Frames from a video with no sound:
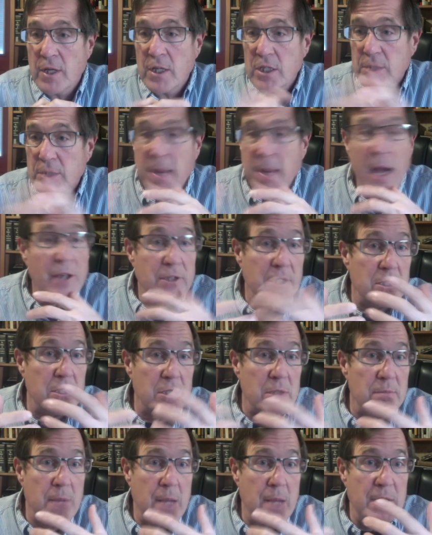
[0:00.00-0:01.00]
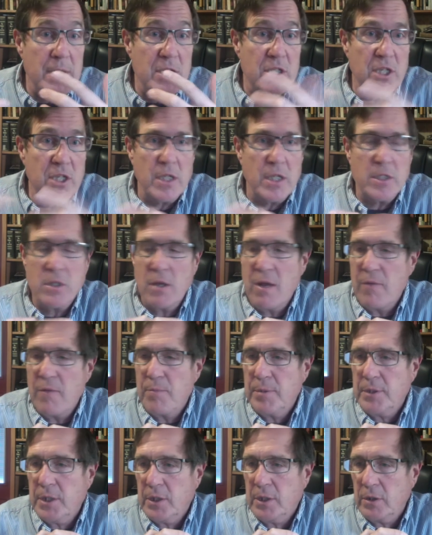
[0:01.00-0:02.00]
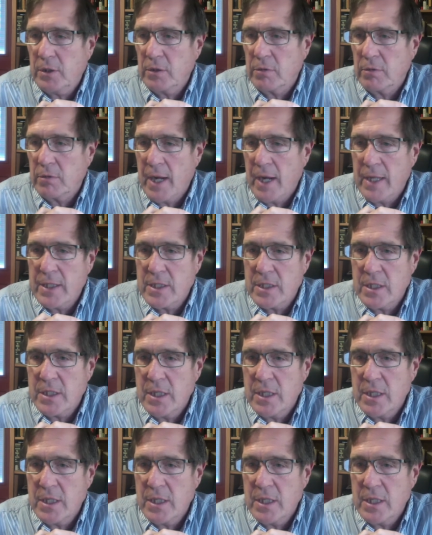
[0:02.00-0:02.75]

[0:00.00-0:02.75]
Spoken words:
Spouses may be said to have particular rights